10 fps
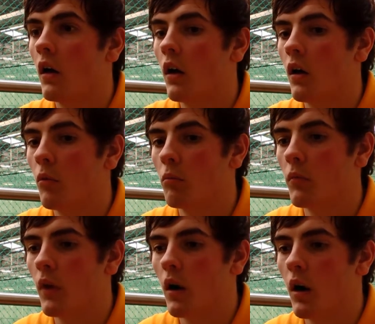
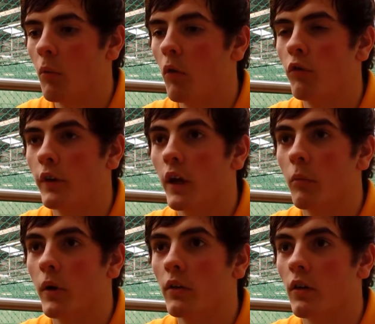I'm all for
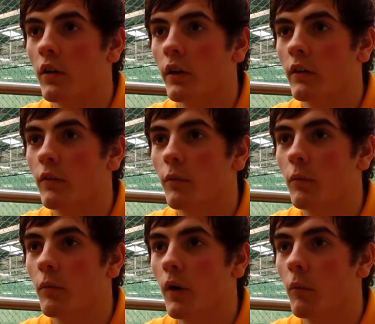game-based learning.
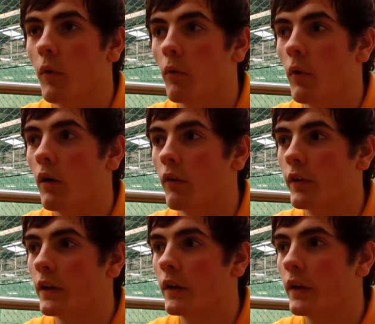I
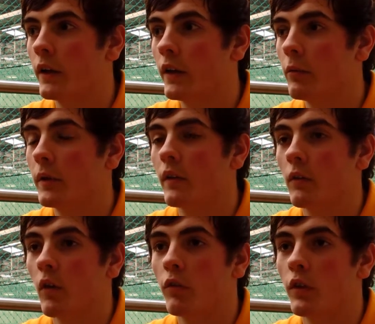think you need to
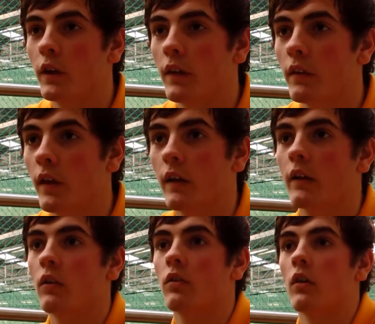be obviously you need the
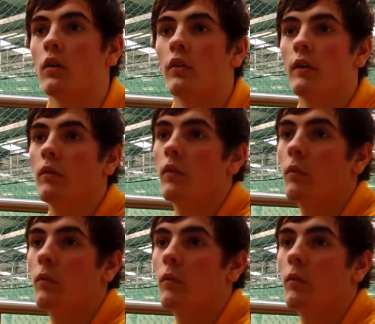technical side of it.